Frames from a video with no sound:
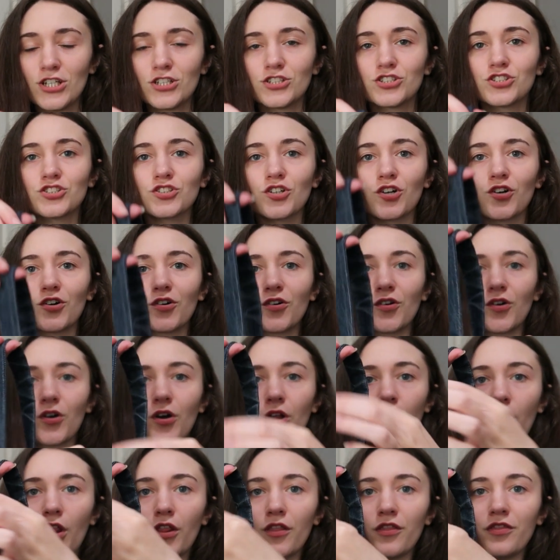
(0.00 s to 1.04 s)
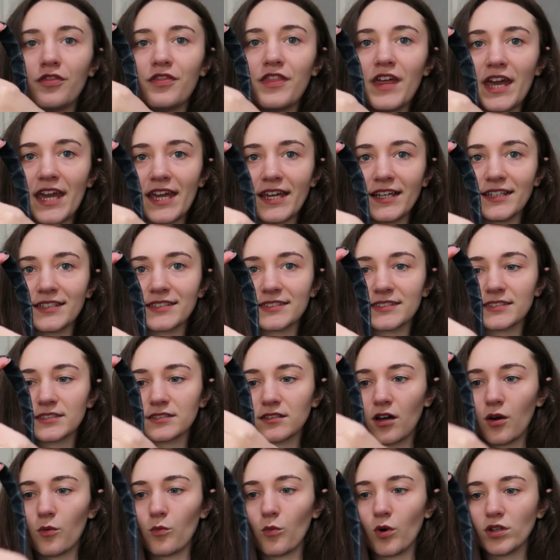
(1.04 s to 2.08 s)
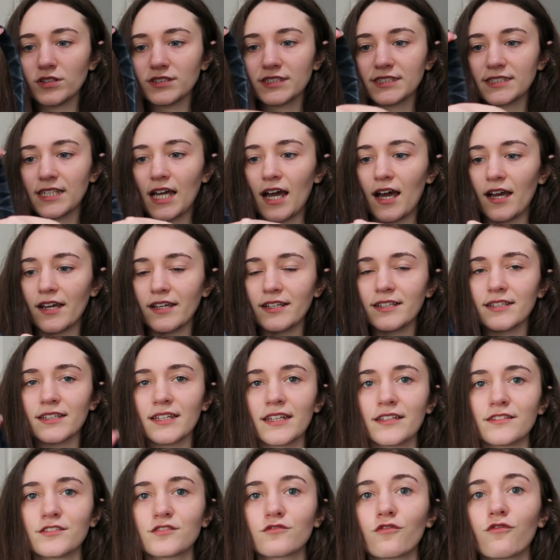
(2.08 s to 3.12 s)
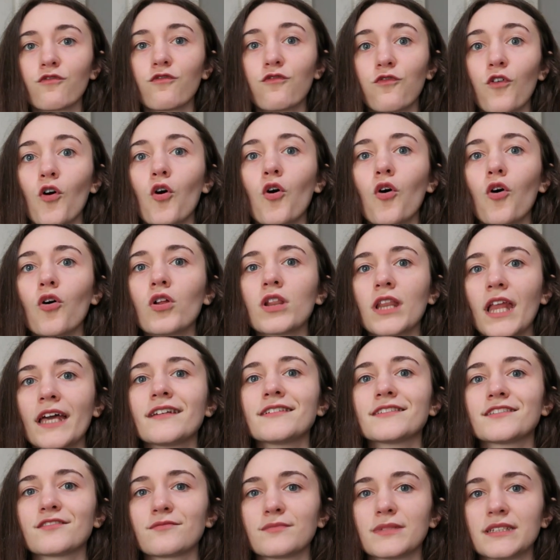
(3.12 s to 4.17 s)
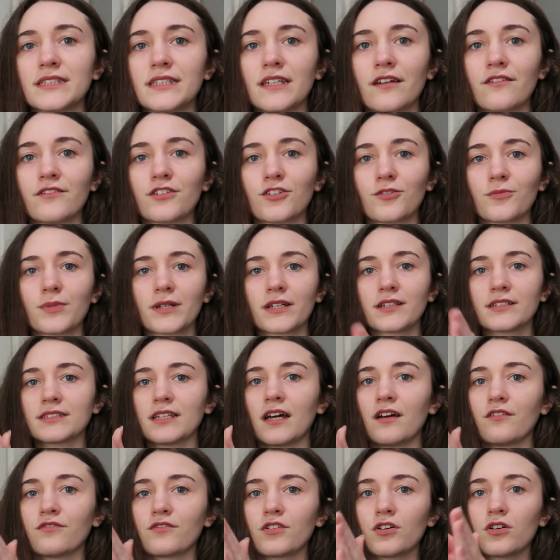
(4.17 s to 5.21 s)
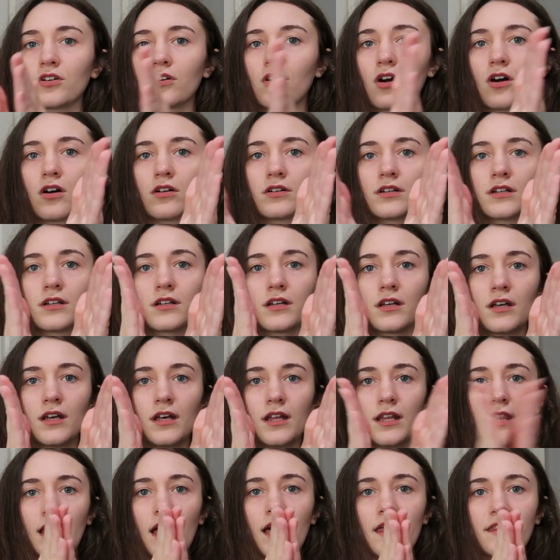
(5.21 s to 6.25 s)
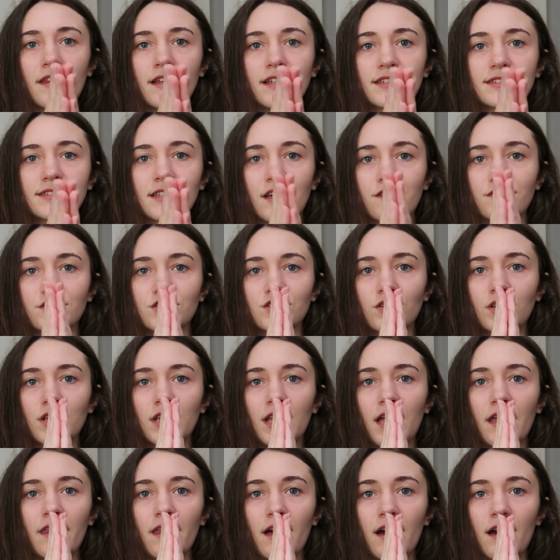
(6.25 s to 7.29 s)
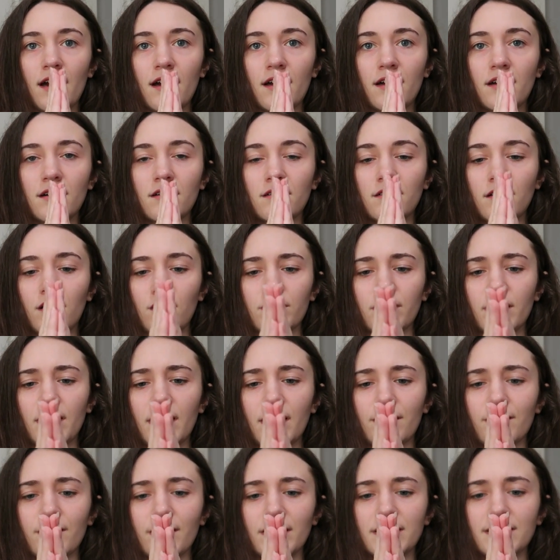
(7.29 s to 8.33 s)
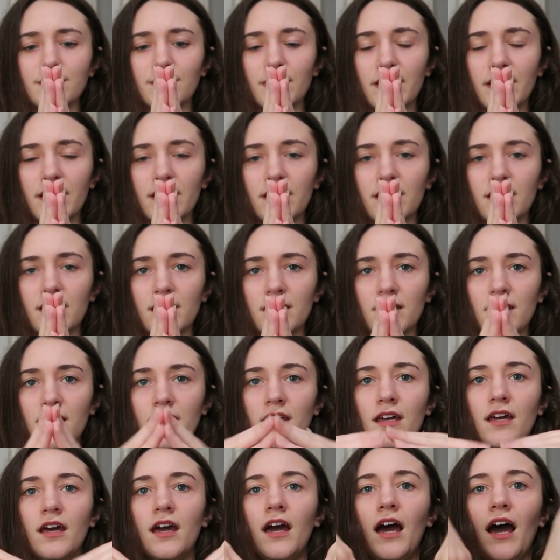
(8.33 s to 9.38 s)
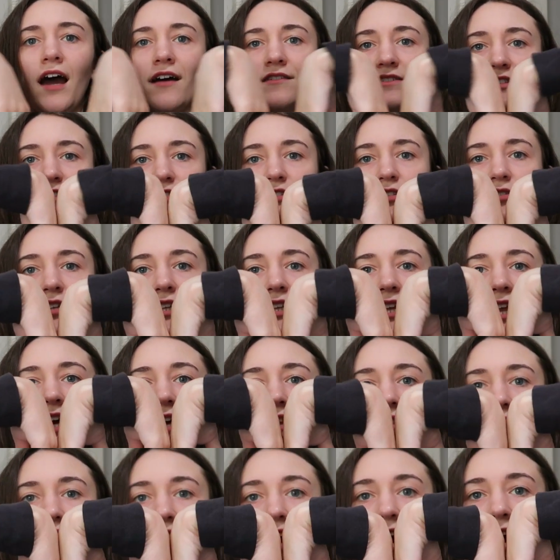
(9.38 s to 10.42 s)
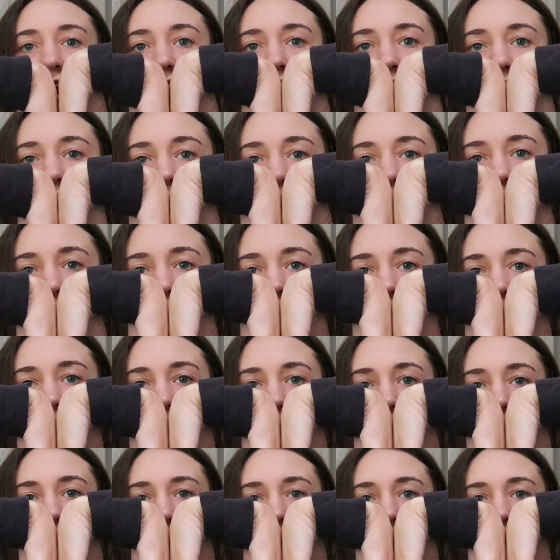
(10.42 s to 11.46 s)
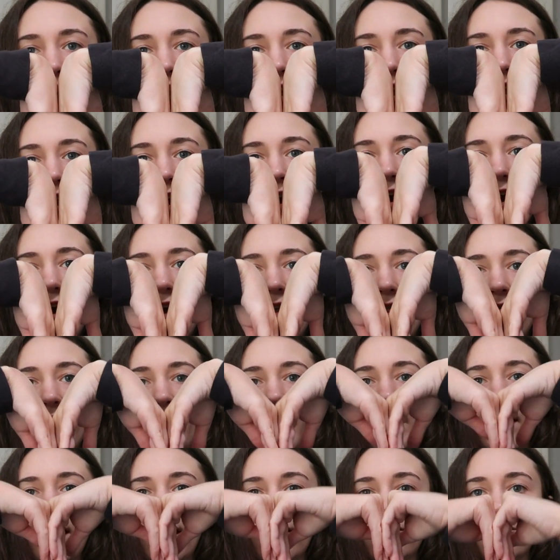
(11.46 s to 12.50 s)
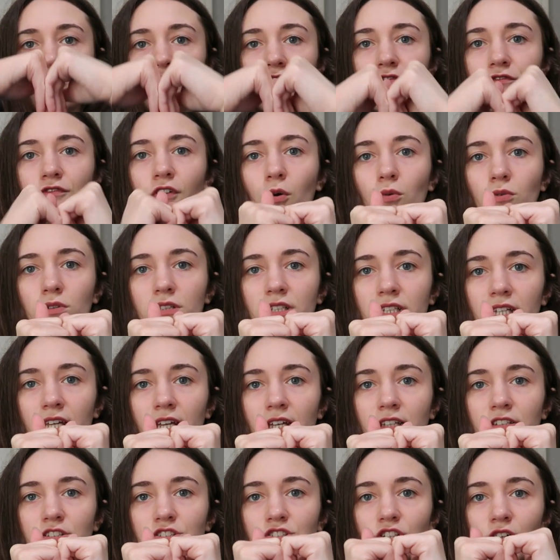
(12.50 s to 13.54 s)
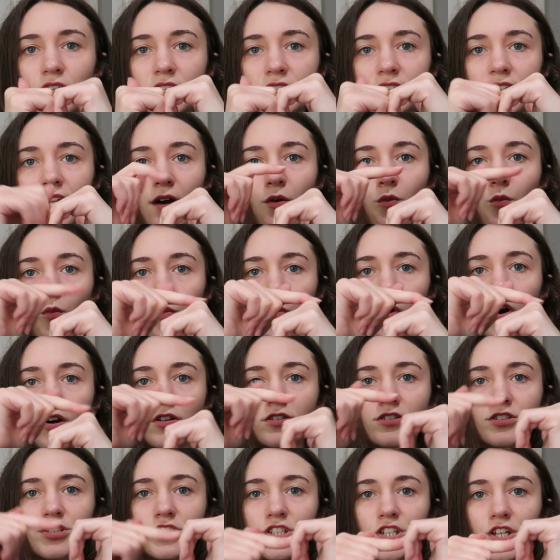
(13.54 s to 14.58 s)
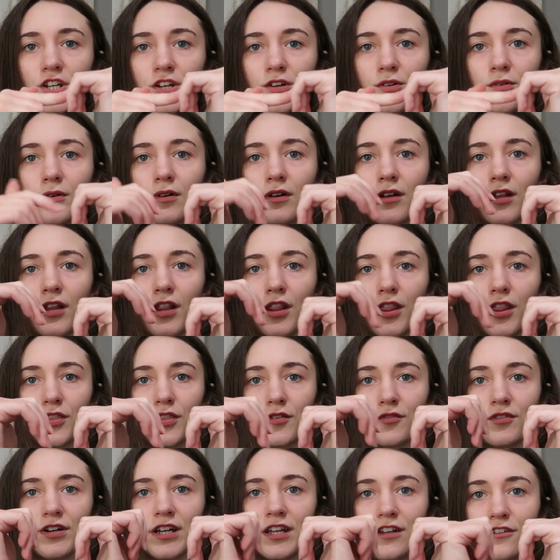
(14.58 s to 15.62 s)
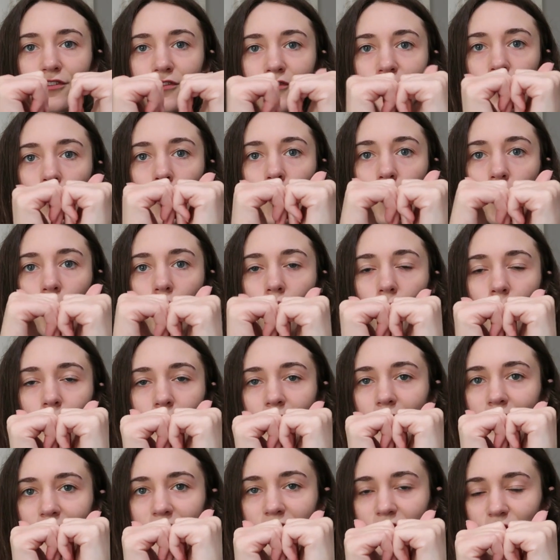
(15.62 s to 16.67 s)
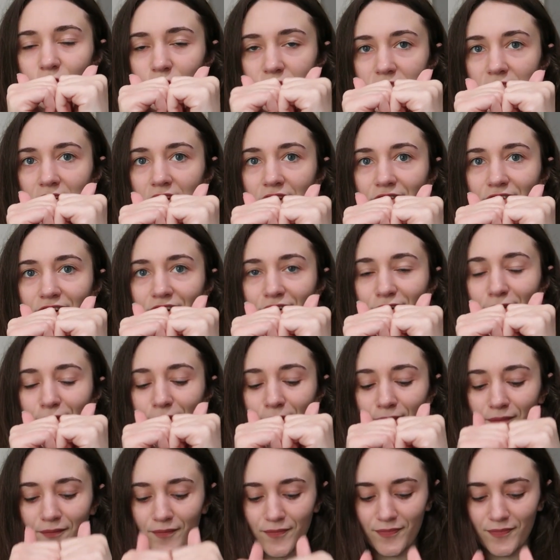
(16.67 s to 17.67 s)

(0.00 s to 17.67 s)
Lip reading: So this on one side is 4 layers of material, because I've gone like this, I've sewn it like that. Hold on, how do I explain? I've sewn it like that, and then I've folded it. So it's now 1, 2, 3, 4 pieces of material,